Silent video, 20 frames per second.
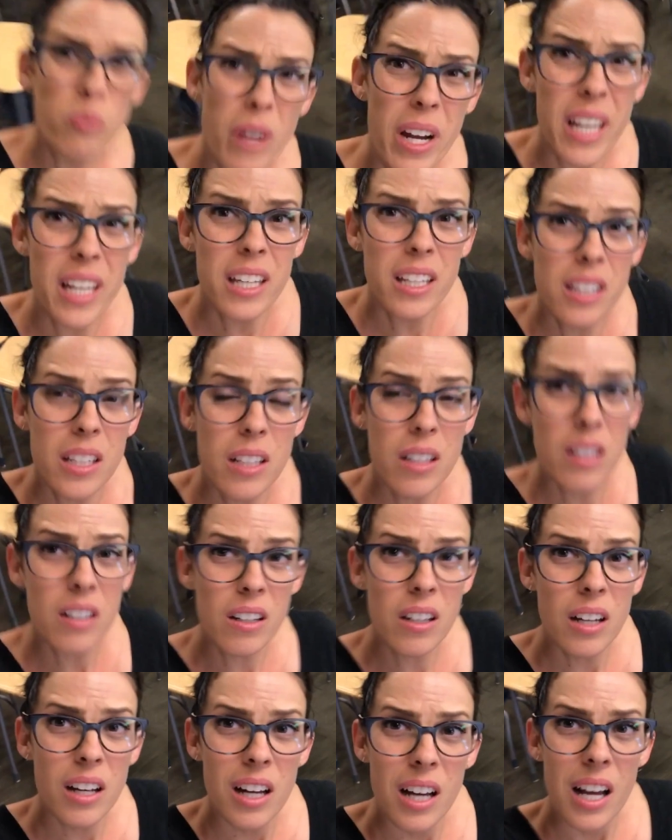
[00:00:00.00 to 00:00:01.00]
right
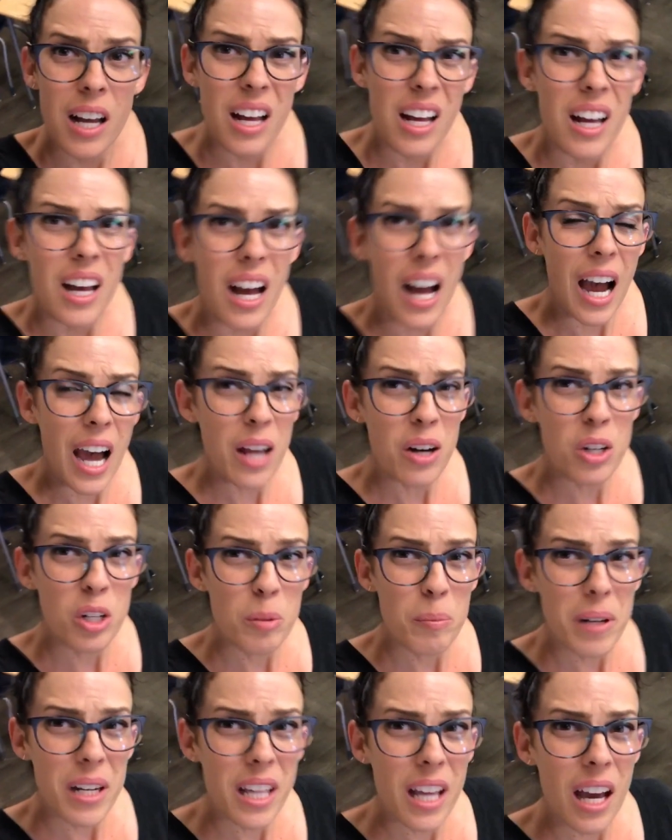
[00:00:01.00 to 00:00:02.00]
here. I don't know
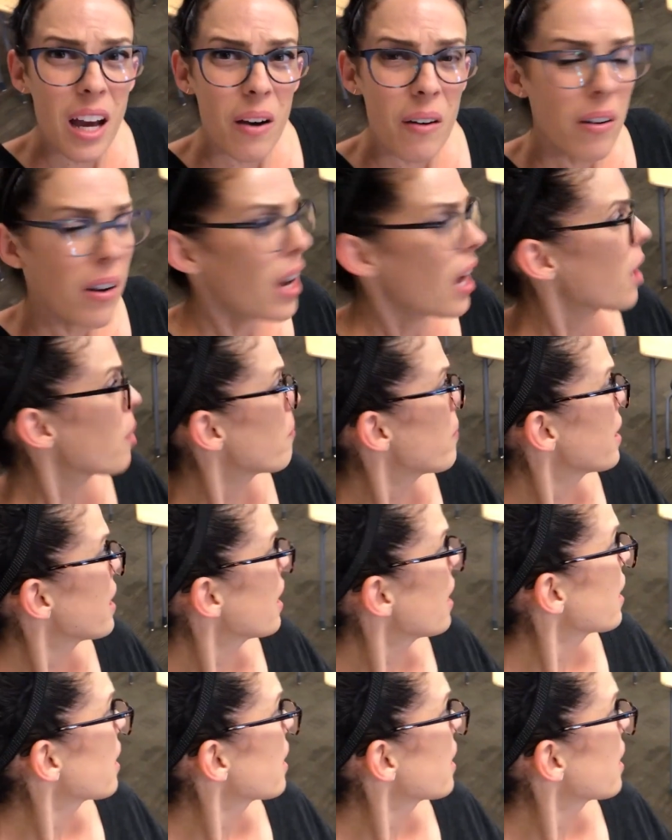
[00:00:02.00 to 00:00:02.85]
how many